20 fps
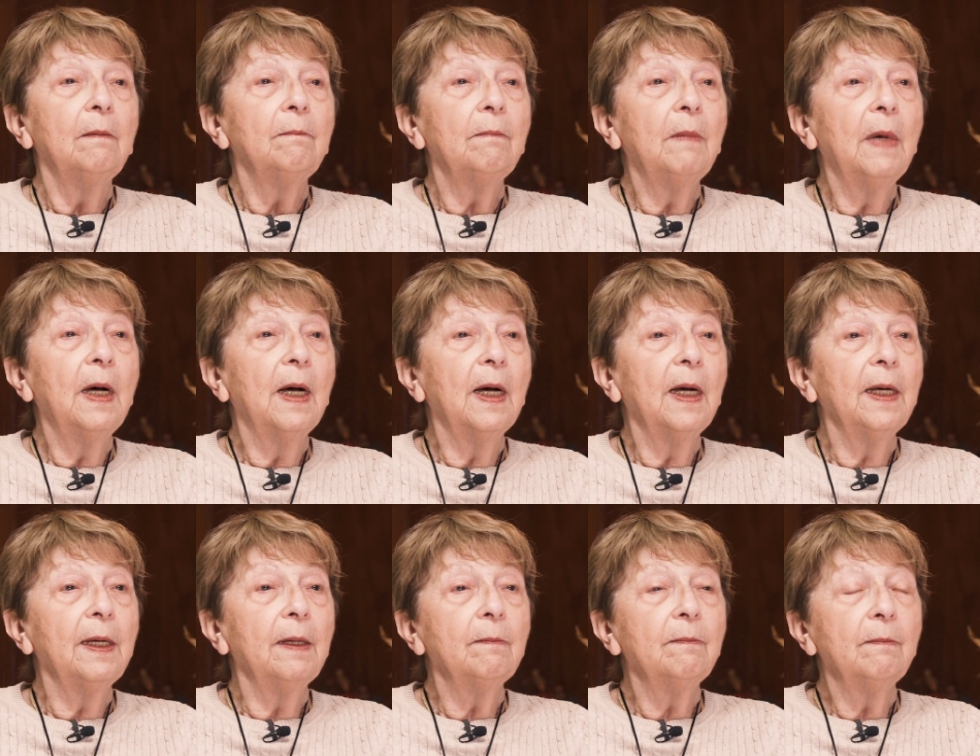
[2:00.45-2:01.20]

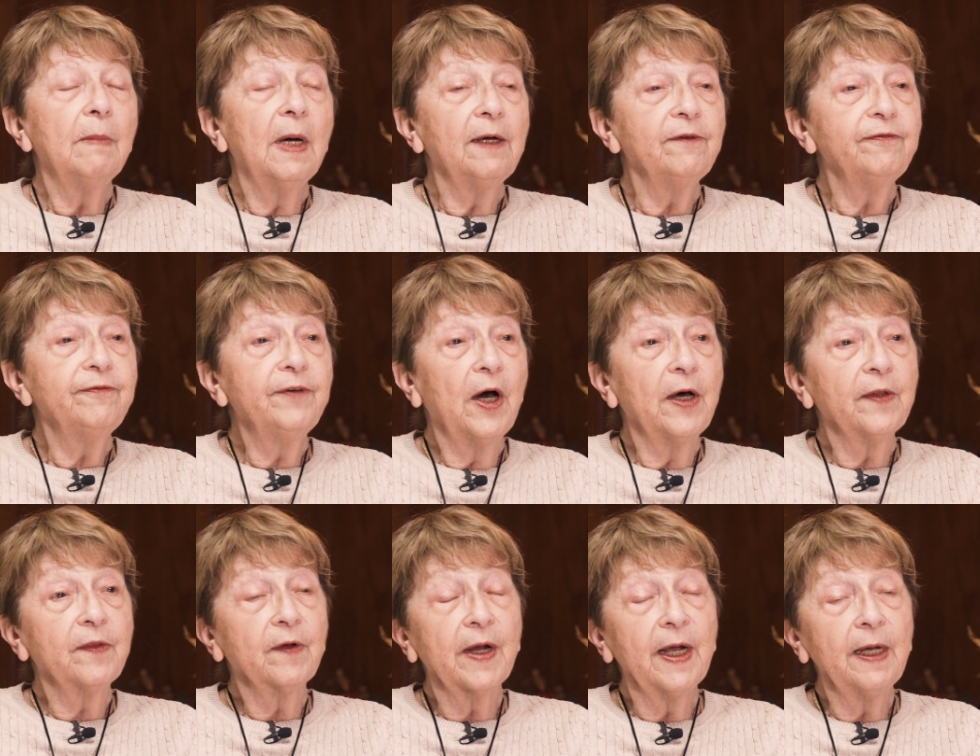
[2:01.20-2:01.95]
My
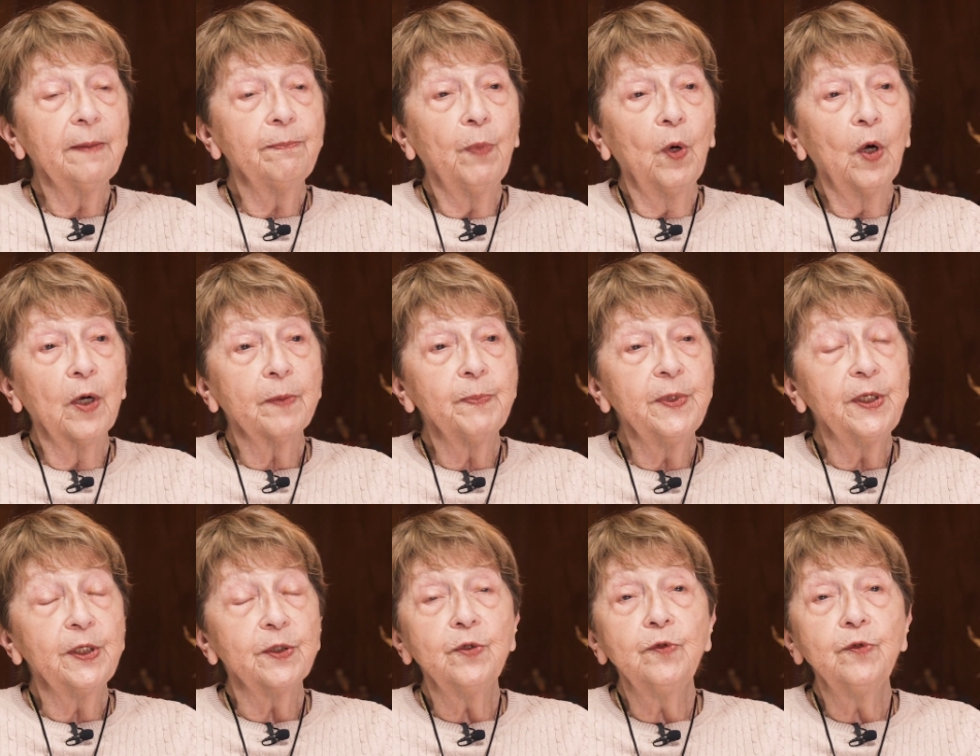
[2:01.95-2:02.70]
father had bought me a